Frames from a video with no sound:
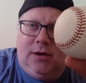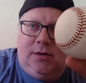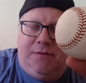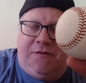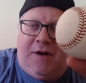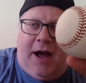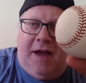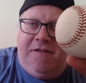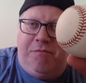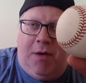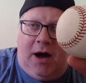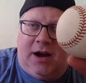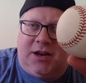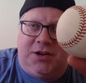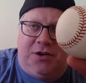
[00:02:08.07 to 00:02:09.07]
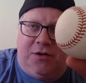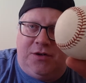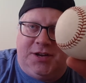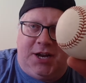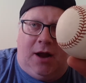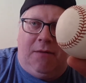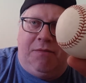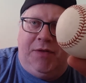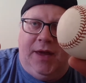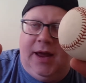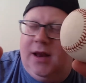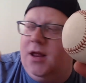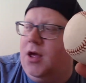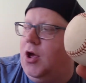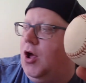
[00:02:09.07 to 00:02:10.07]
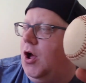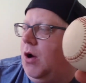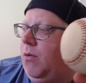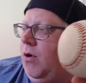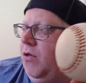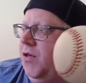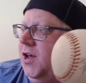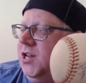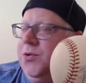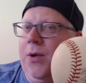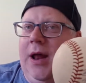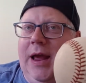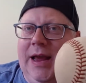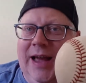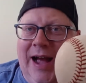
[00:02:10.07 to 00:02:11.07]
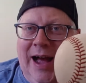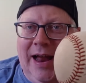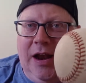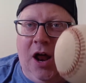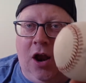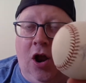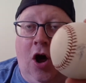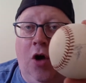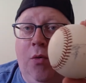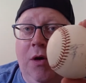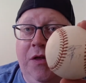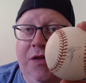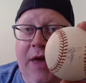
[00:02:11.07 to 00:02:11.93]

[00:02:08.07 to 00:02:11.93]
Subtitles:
$5 or something. Well, this one I got along with